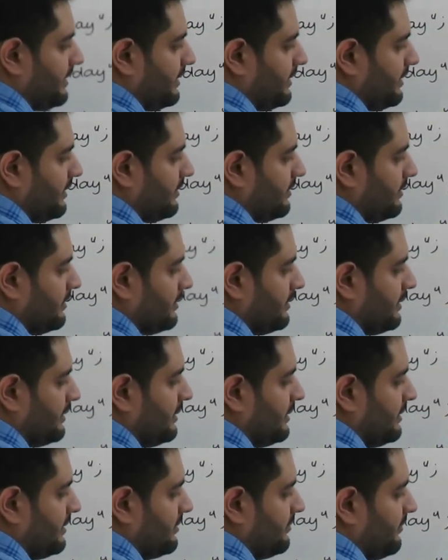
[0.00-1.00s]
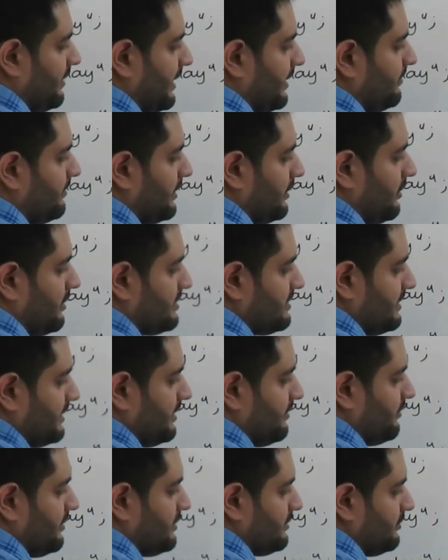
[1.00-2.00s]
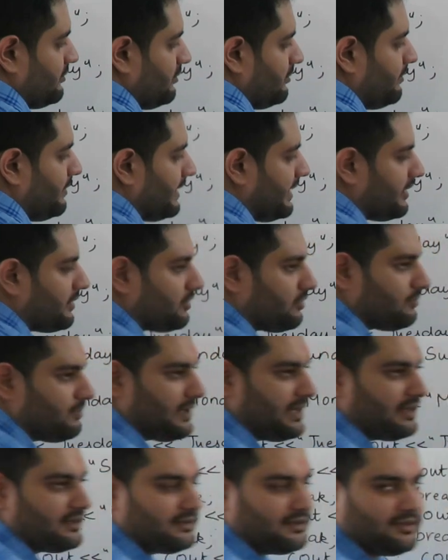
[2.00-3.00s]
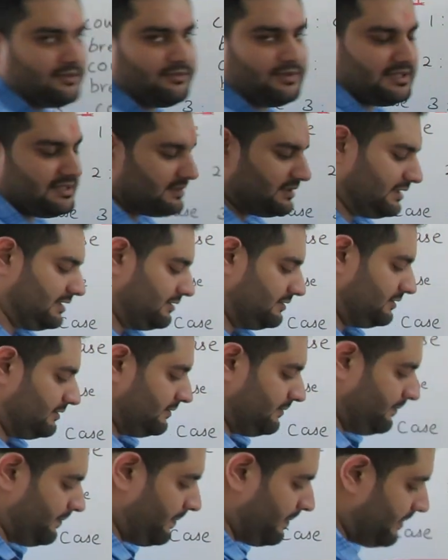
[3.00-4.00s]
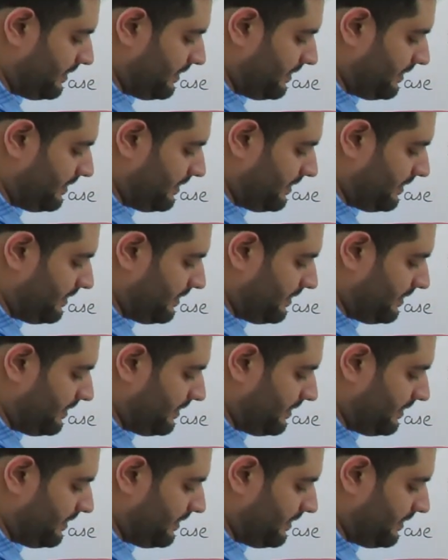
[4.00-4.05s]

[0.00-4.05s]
printed. Why? Because there was no break to break the switch case.